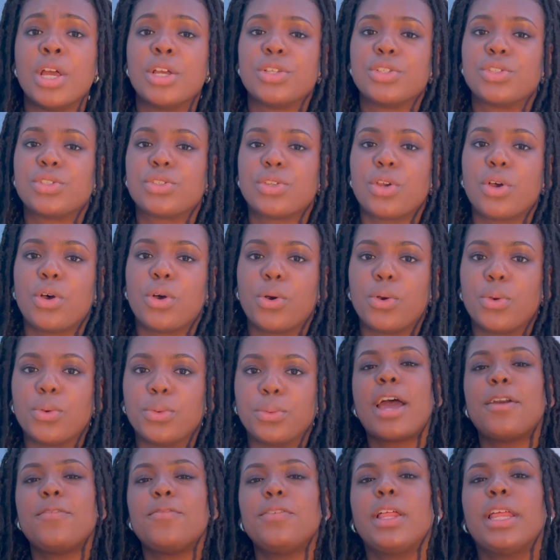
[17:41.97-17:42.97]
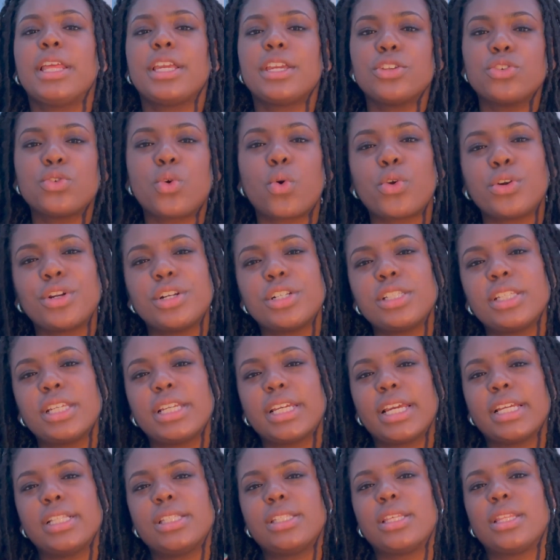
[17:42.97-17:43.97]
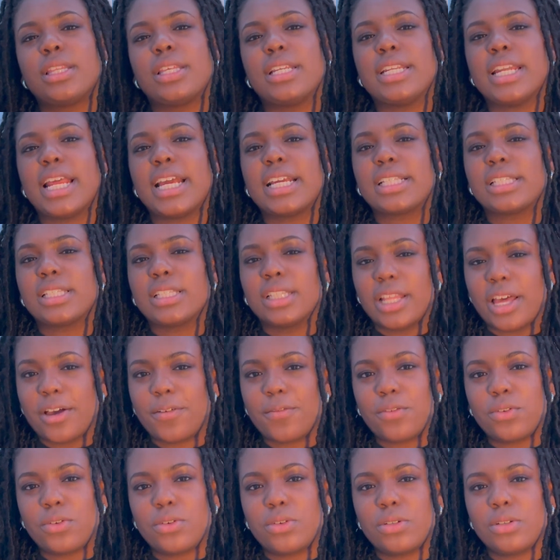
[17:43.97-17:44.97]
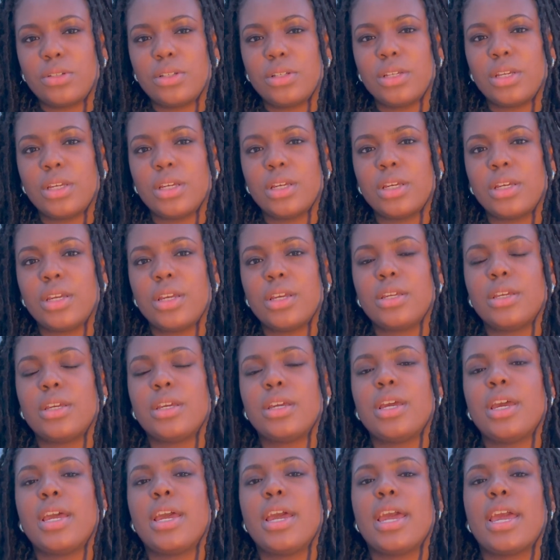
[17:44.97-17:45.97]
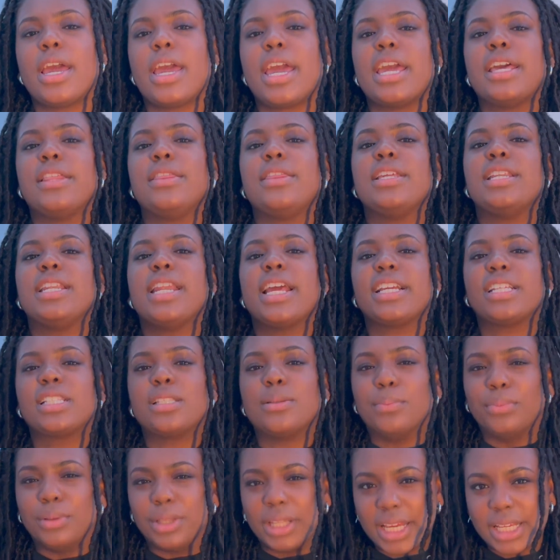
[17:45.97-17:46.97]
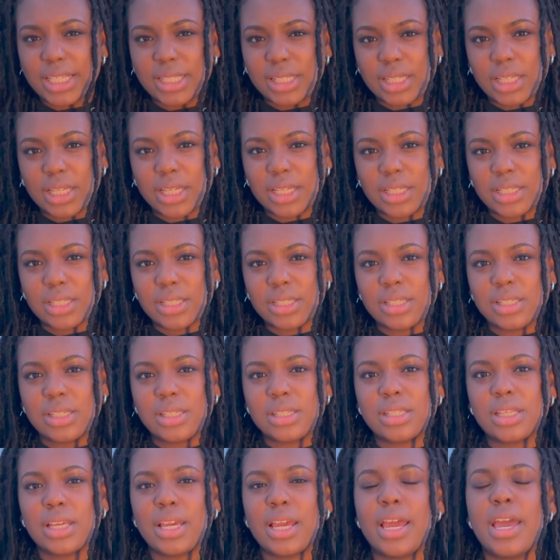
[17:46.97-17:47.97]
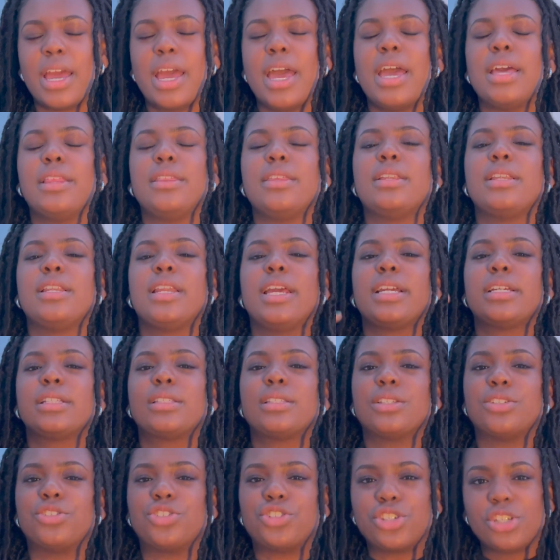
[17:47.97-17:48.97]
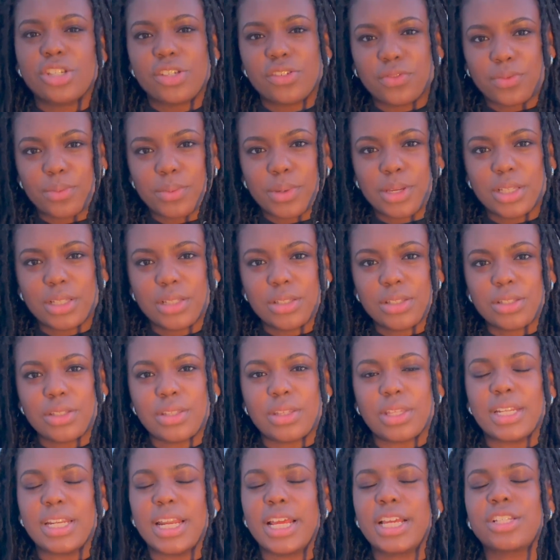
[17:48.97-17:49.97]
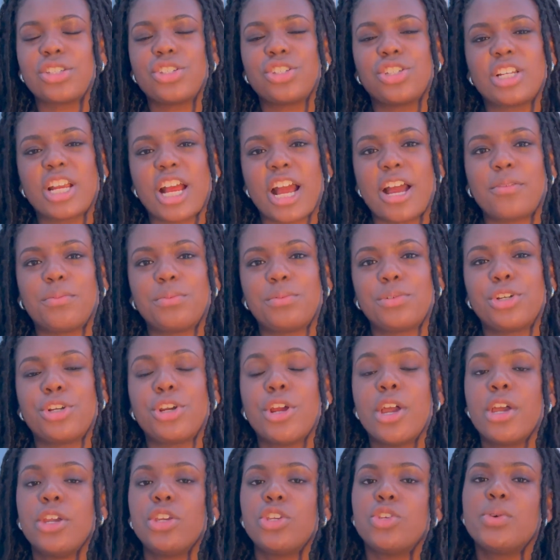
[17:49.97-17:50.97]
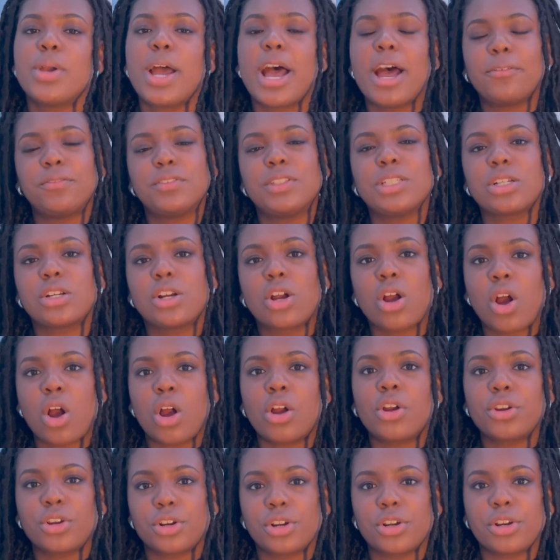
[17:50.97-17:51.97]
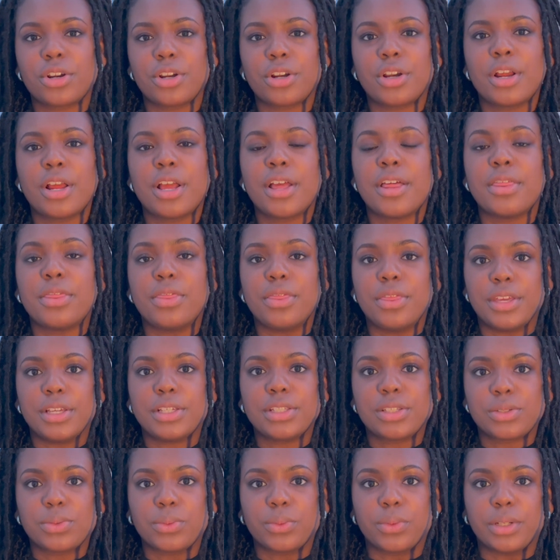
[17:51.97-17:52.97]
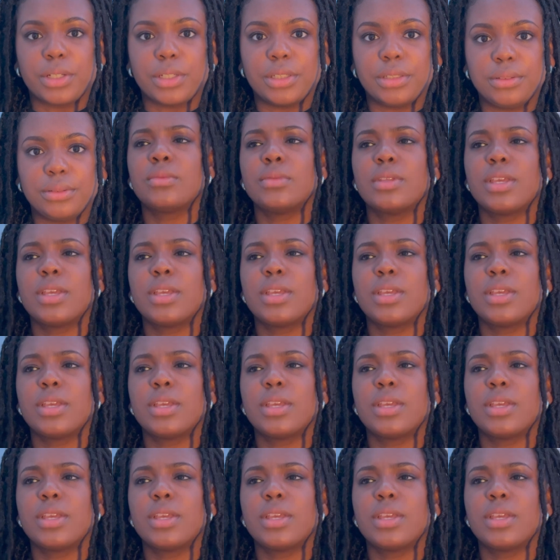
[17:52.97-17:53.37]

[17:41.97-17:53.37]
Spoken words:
So I feel like in order to get to the next level and the next blessings and the next achievements, the next chapter, you have to conquer this one.